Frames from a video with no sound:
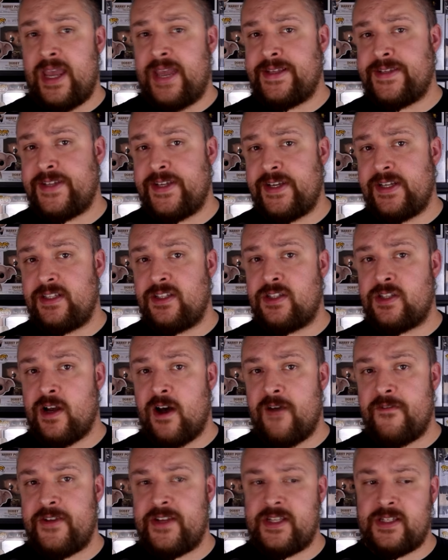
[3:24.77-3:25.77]
Eiza
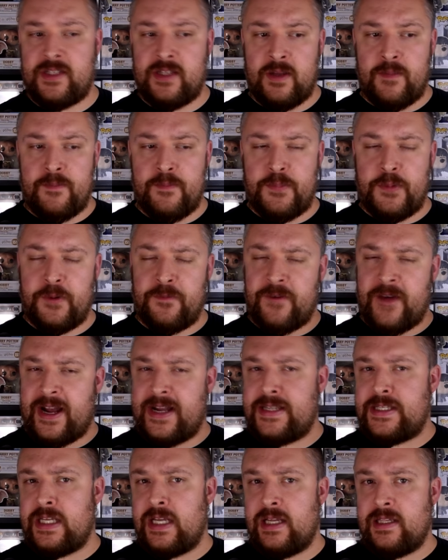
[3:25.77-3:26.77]
Gonzalez
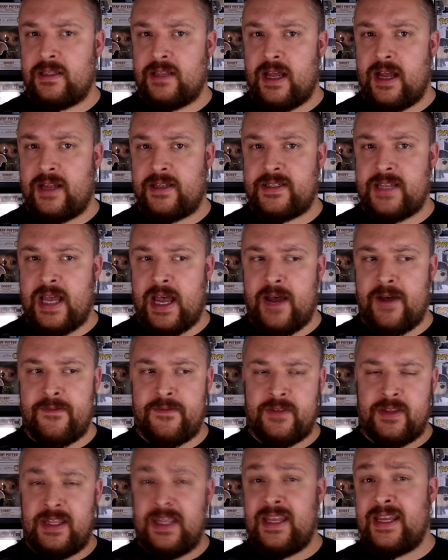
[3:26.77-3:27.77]
provides a lot
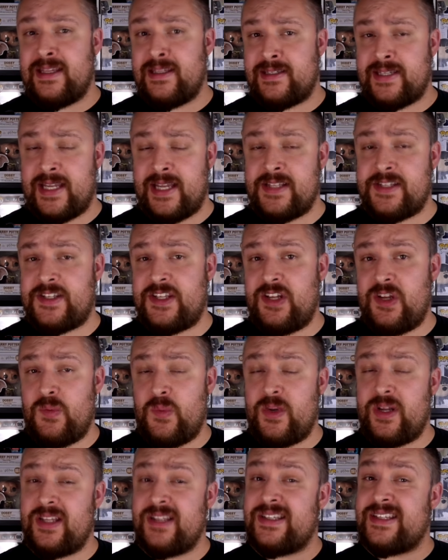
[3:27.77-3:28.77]
of the intensity
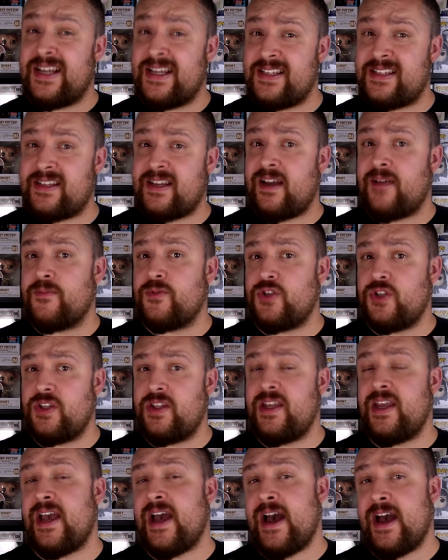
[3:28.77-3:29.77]
when it does come
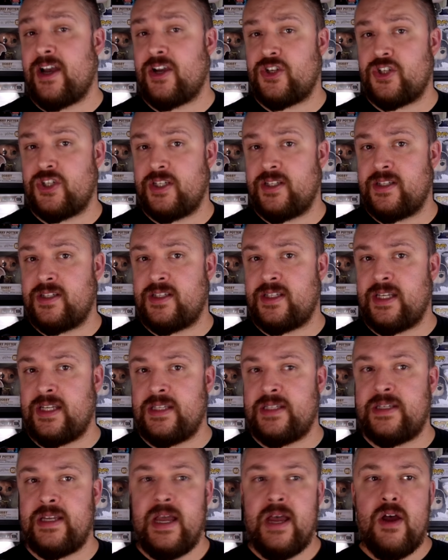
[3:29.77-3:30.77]
to the action
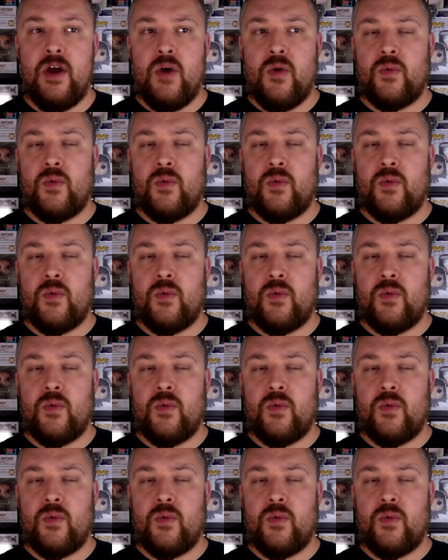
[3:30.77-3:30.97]
scenes,